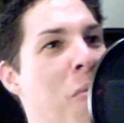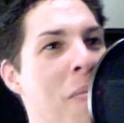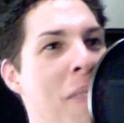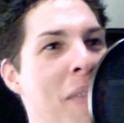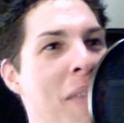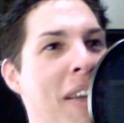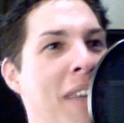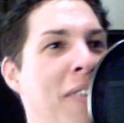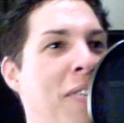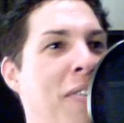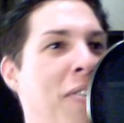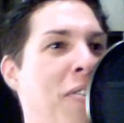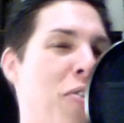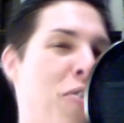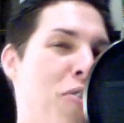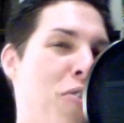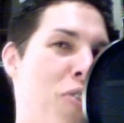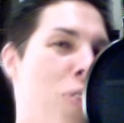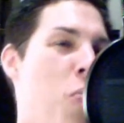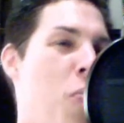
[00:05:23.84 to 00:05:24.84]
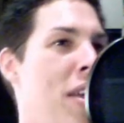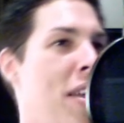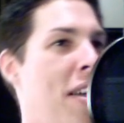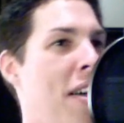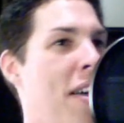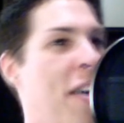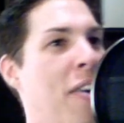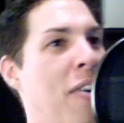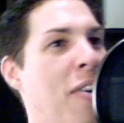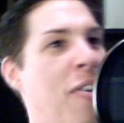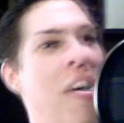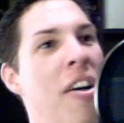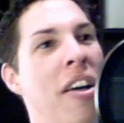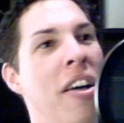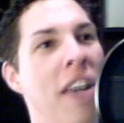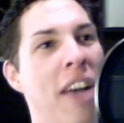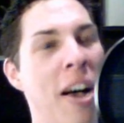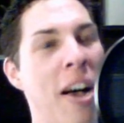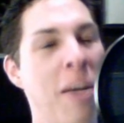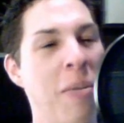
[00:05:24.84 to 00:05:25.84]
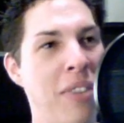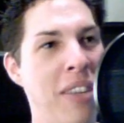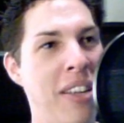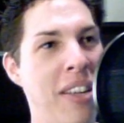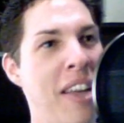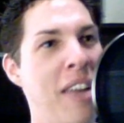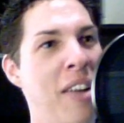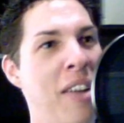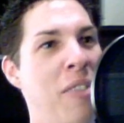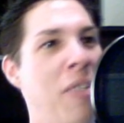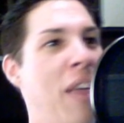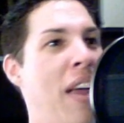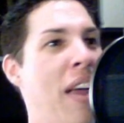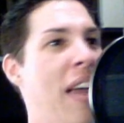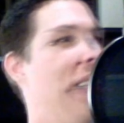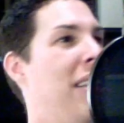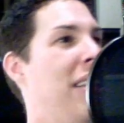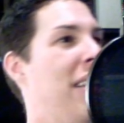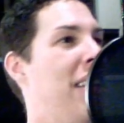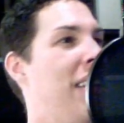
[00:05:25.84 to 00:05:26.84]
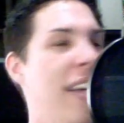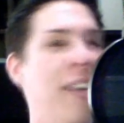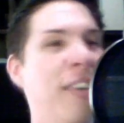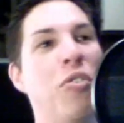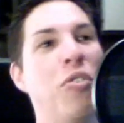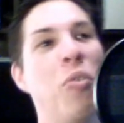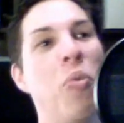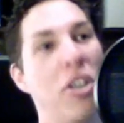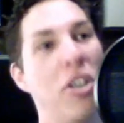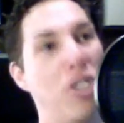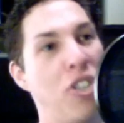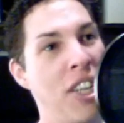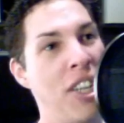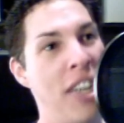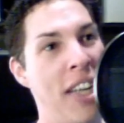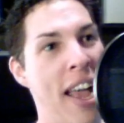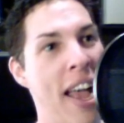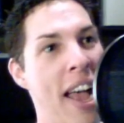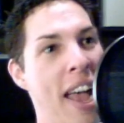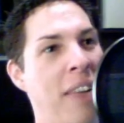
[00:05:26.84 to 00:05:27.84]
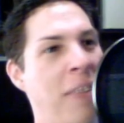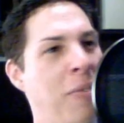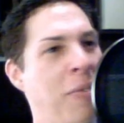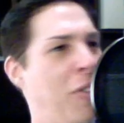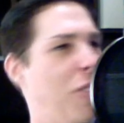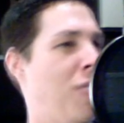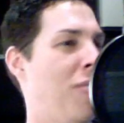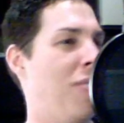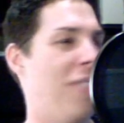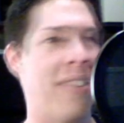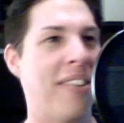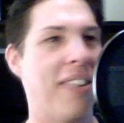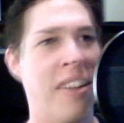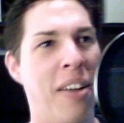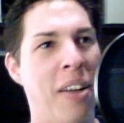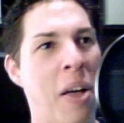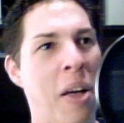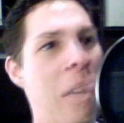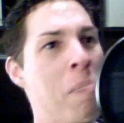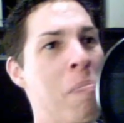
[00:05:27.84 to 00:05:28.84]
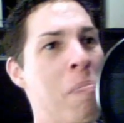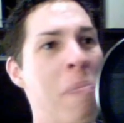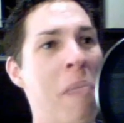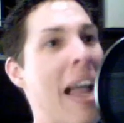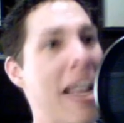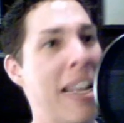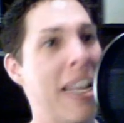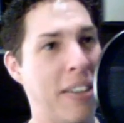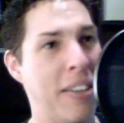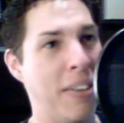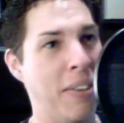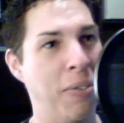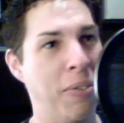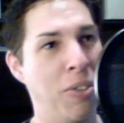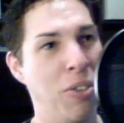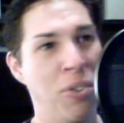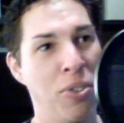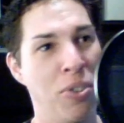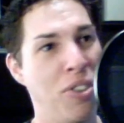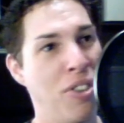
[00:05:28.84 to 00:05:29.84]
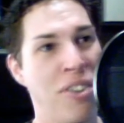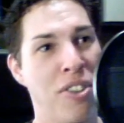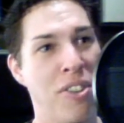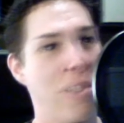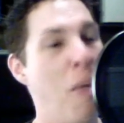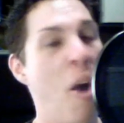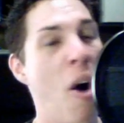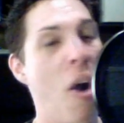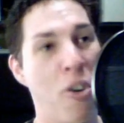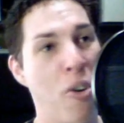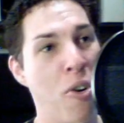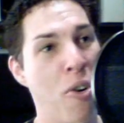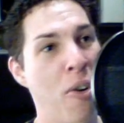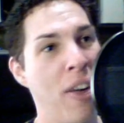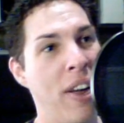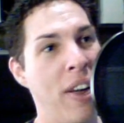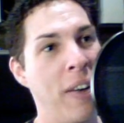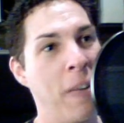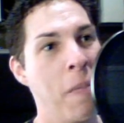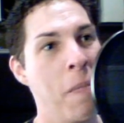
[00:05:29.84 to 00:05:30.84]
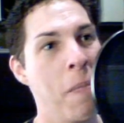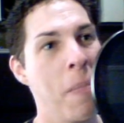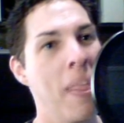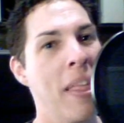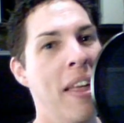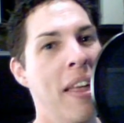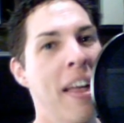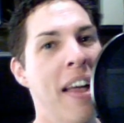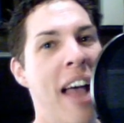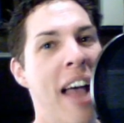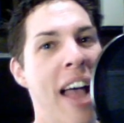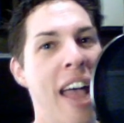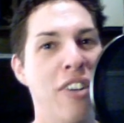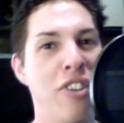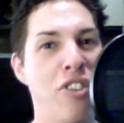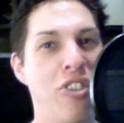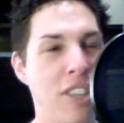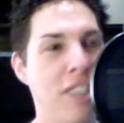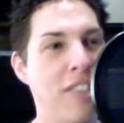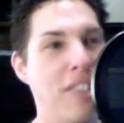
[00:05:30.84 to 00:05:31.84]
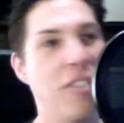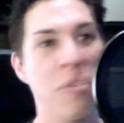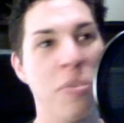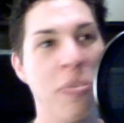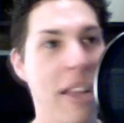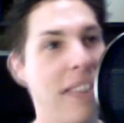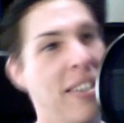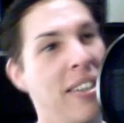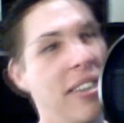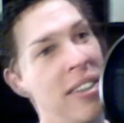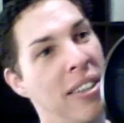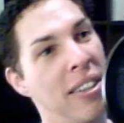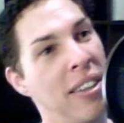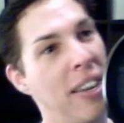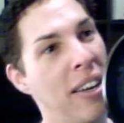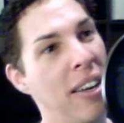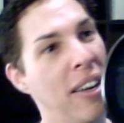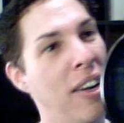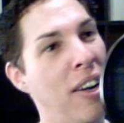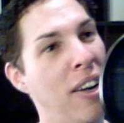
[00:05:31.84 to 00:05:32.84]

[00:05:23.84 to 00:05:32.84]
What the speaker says: woman who's a widow comes in and gives what she can, which was a mite, which was just a small coin. And Jesus makes the